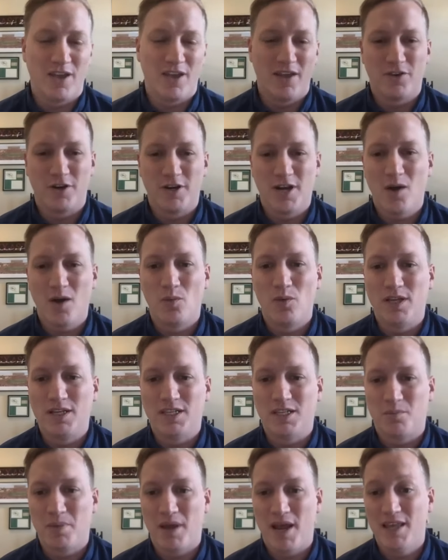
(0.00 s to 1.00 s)
if, if you're not
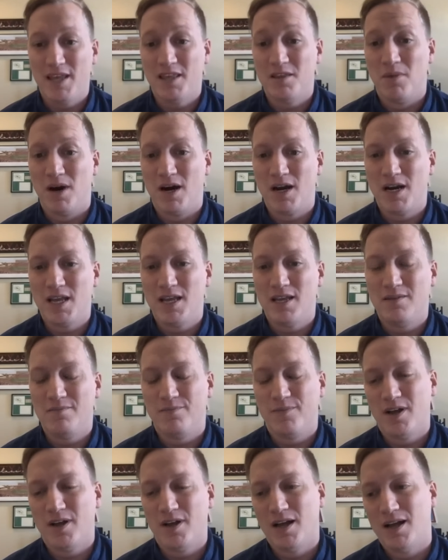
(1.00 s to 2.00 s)
willing to pay the
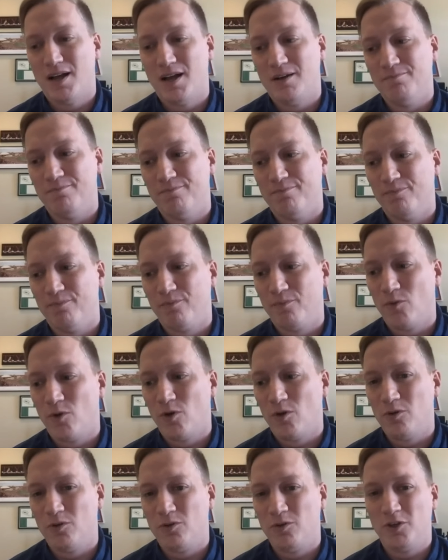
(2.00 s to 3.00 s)
money, um,
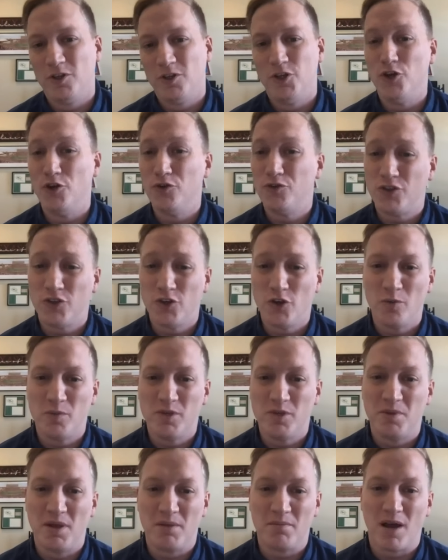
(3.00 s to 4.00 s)

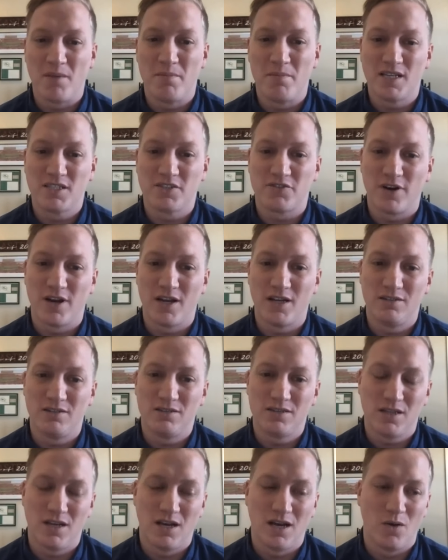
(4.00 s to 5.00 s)
YouTube has been my best
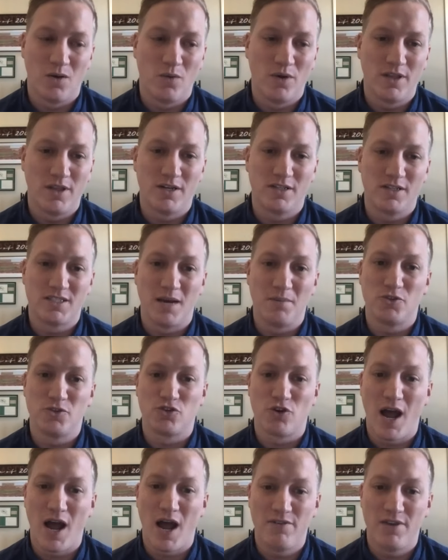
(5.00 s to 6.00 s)
friend. Uh, whether it's I'm
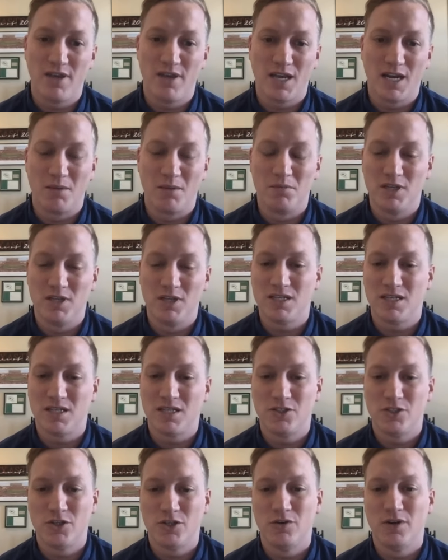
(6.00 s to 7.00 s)
driving and I'm
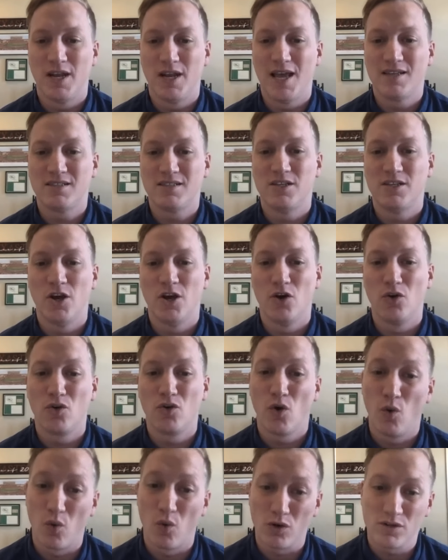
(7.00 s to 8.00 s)
listening to an
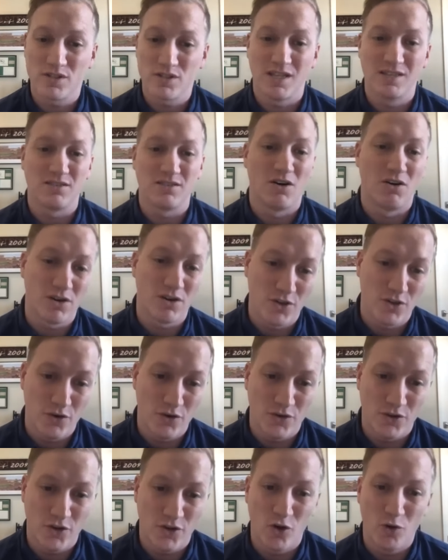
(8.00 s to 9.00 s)
SEO course that's on
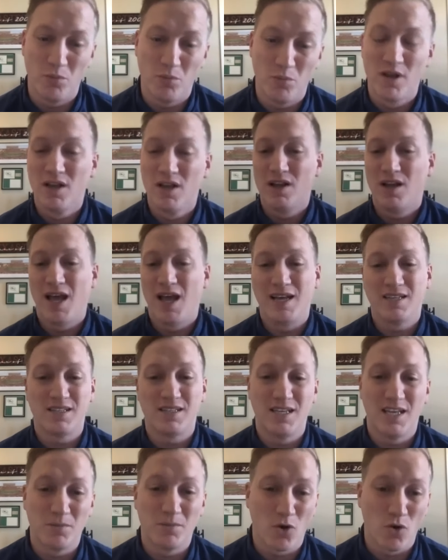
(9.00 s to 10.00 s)
YouTube,
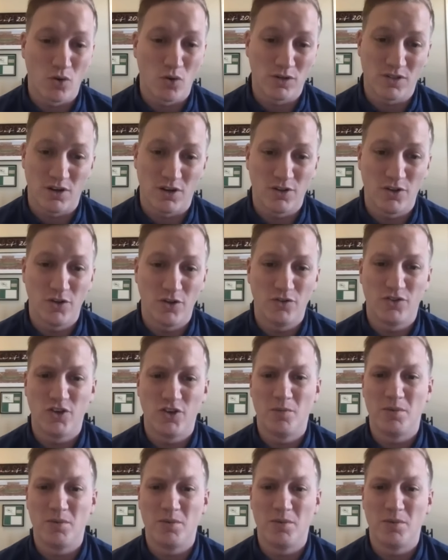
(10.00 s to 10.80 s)
SEM course on